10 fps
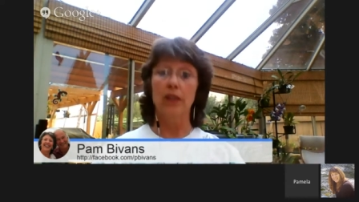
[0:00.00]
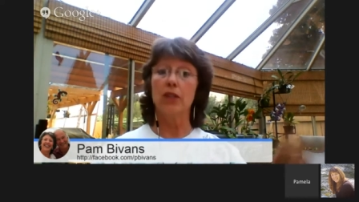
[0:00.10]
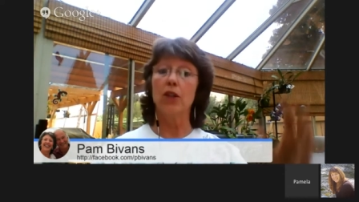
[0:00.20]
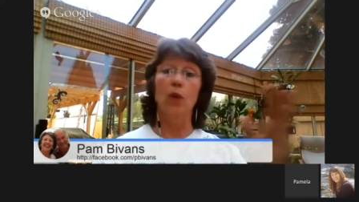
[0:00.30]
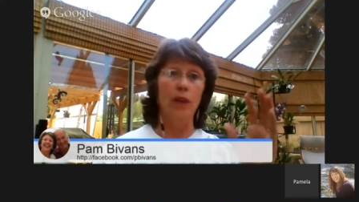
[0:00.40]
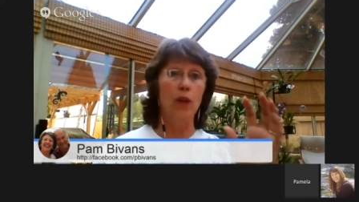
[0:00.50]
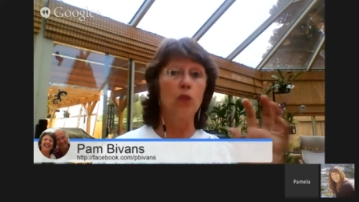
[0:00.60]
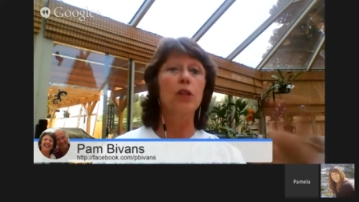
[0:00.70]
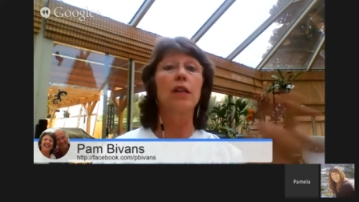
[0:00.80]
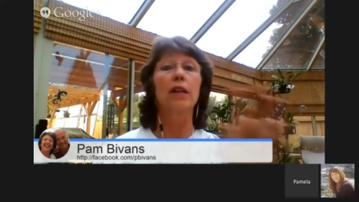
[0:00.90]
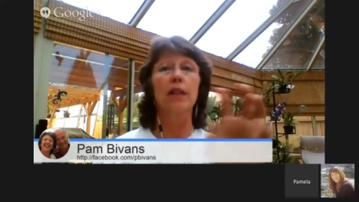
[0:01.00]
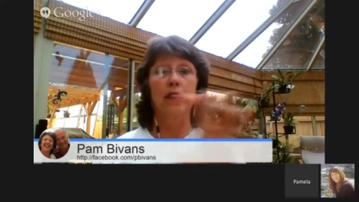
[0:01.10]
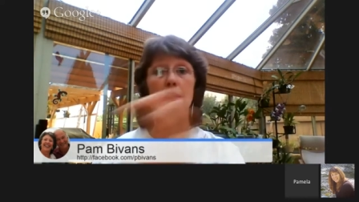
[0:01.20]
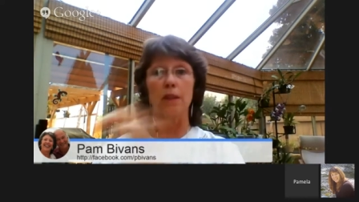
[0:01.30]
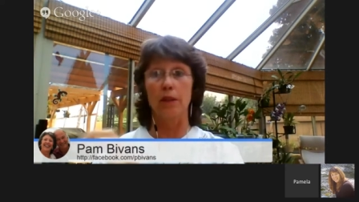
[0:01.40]
So those are the,
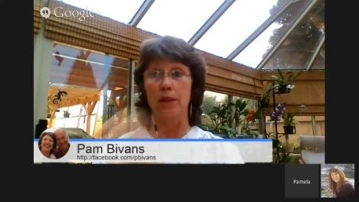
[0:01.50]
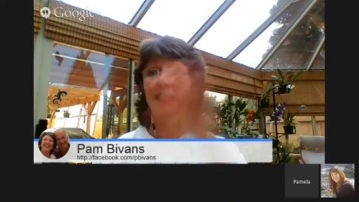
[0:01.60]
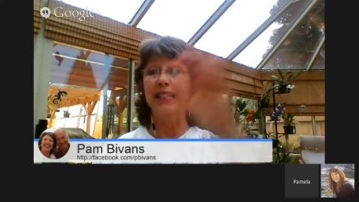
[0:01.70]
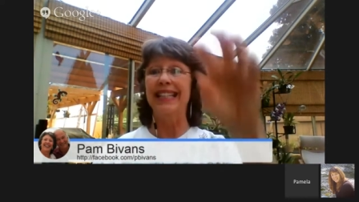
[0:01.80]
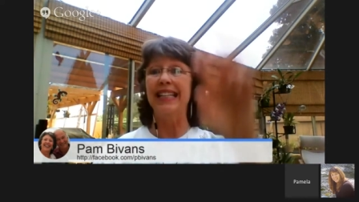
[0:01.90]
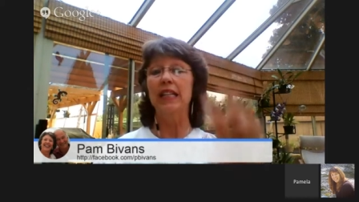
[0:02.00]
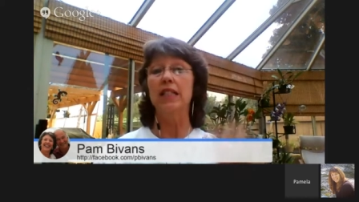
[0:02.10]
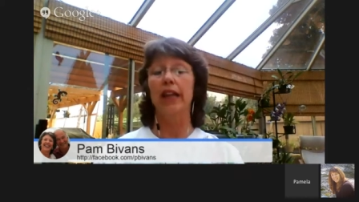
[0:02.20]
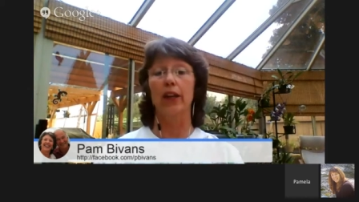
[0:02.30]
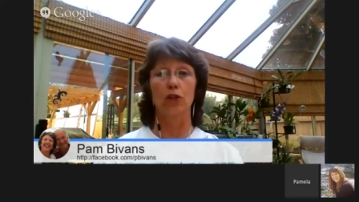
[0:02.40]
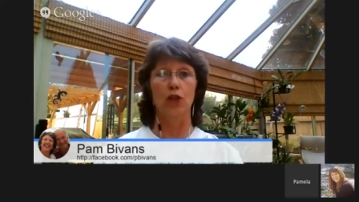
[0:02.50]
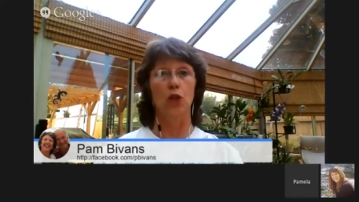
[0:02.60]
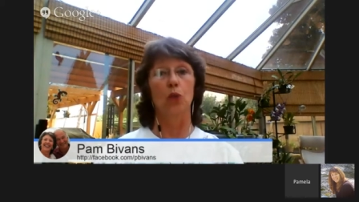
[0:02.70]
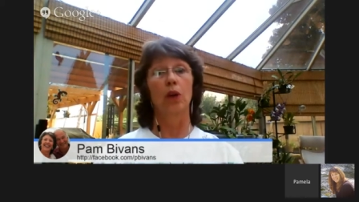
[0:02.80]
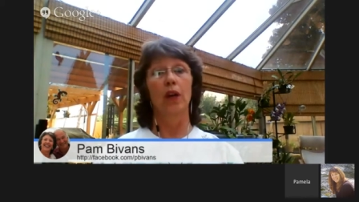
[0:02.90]
the, the details
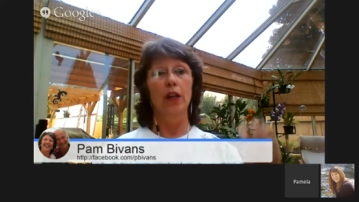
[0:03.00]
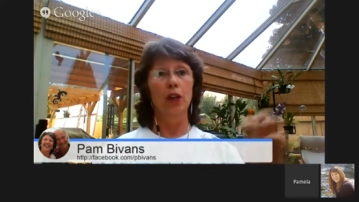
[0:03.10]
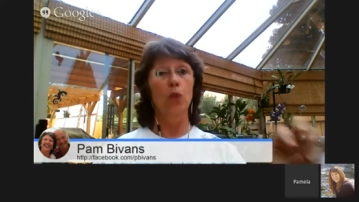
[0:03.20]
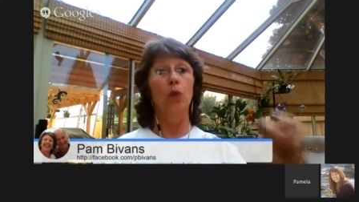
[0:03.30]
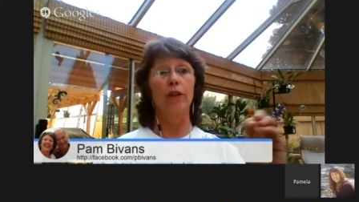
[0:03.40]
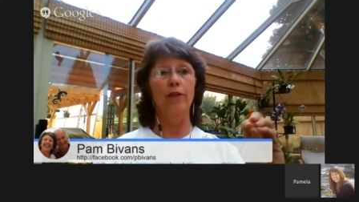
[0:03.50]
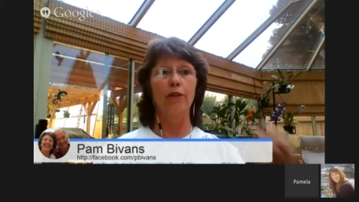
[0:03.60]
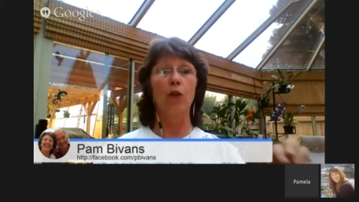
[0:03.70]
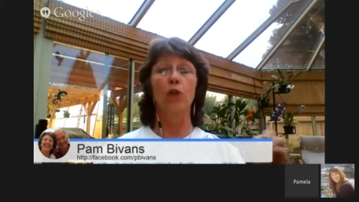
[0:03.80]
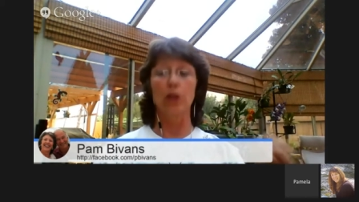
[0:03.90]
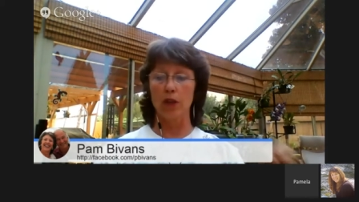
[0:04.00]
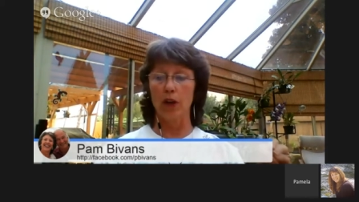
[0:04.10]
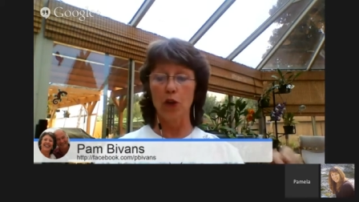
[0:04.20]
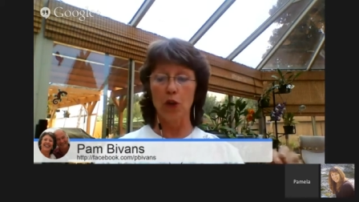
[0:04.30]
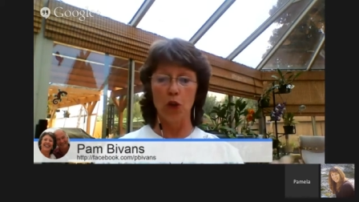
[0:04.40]
you, you want to focus
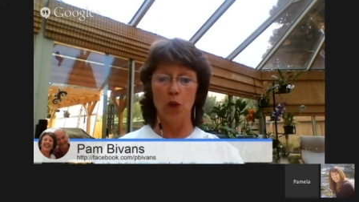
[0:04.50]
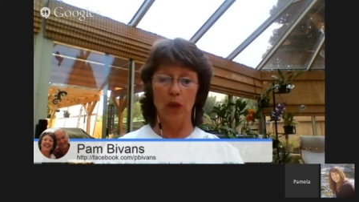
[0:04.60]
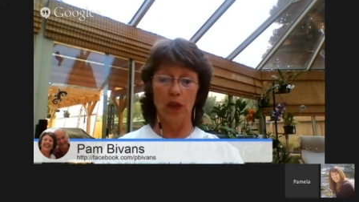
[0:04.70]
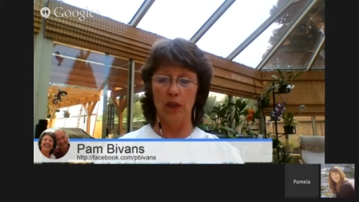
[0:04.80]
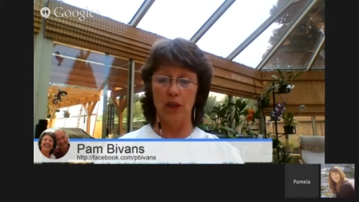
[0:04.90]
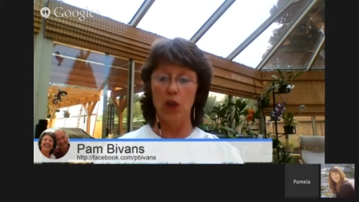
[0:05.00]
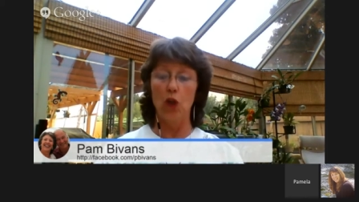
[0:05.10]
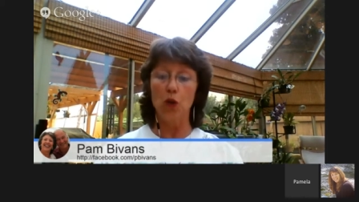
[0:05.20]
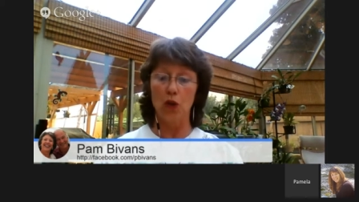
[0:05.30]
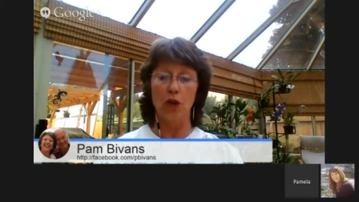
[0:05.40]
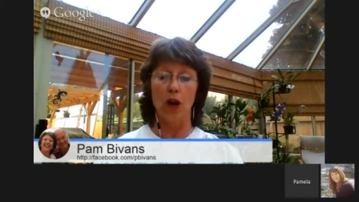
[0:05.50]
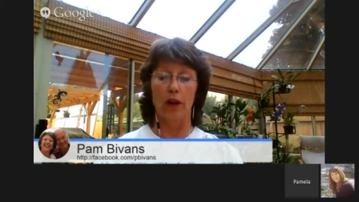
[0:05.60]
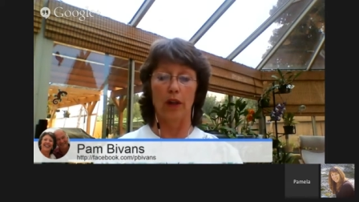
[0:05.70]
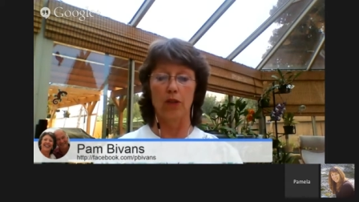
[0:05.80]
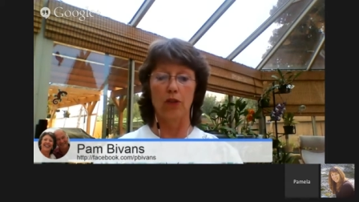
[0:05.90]
on who you want to, who you're
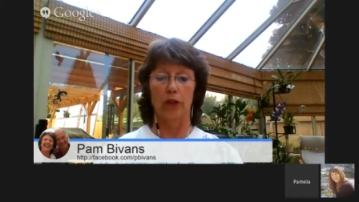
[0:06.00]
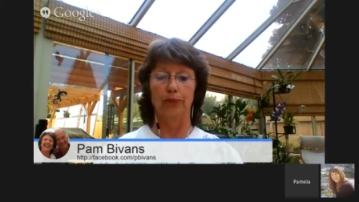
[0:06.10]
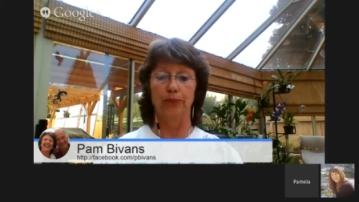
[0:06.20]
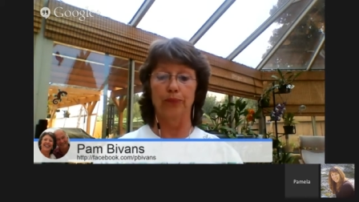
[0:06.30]
talking to.